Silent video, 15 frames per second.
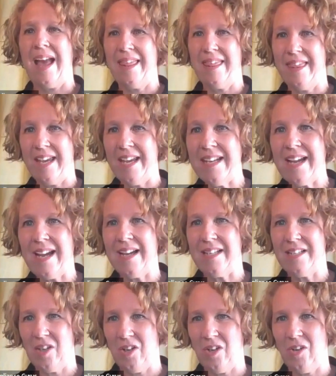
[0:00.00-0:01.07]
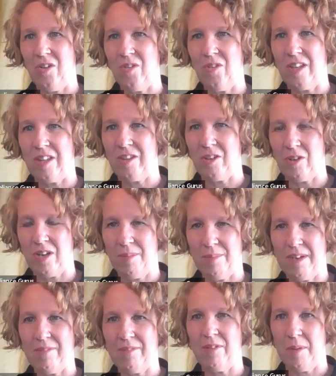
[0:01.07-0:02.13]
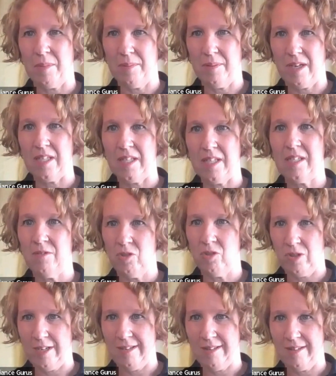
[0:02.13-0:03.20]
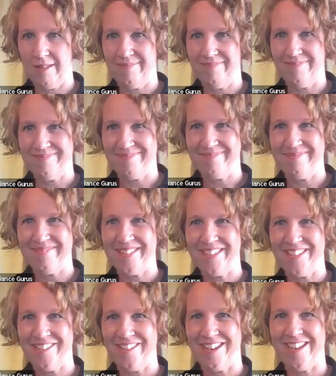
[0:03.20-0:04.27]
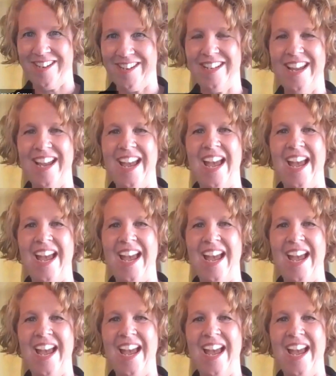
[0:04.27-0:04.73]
I know that they're coming from a place of strength, right?